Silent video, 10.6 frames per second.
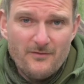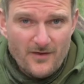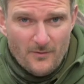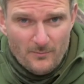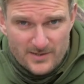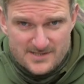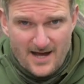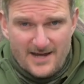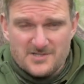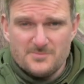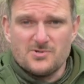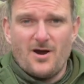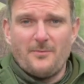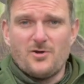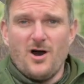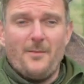review. Please like,
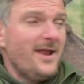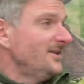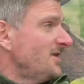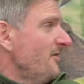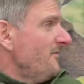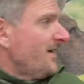subscribe, comment, and don't